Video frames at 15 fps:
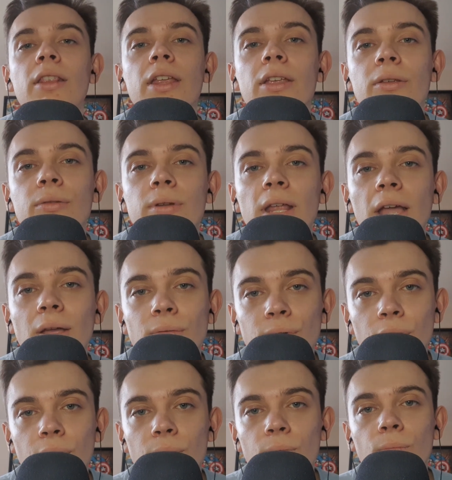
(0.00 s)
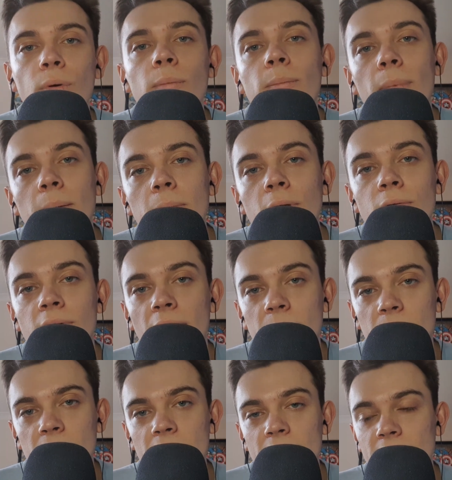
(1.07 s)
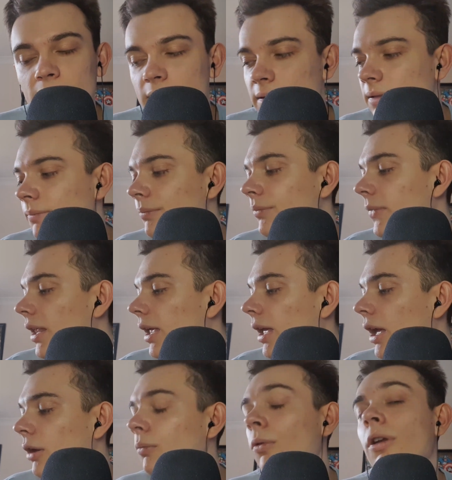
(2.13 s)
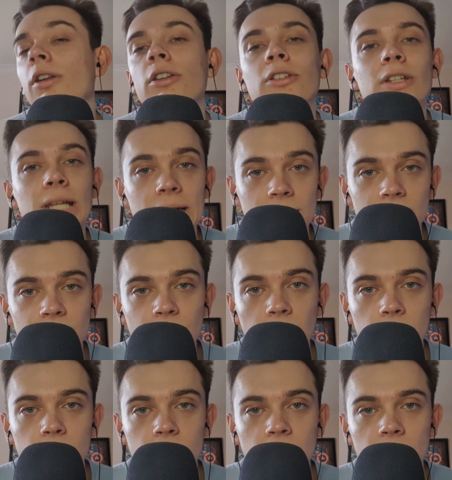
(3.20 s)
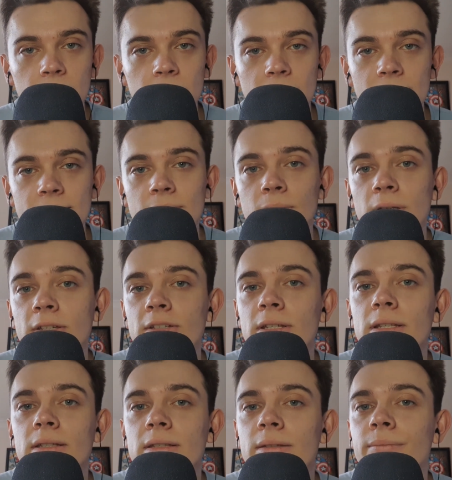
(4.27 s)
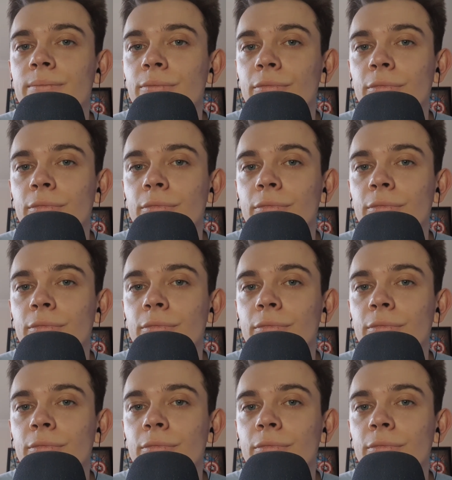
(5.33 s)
that you now know what bubble wrap is, and what a sheet of bubble wrap is, which is,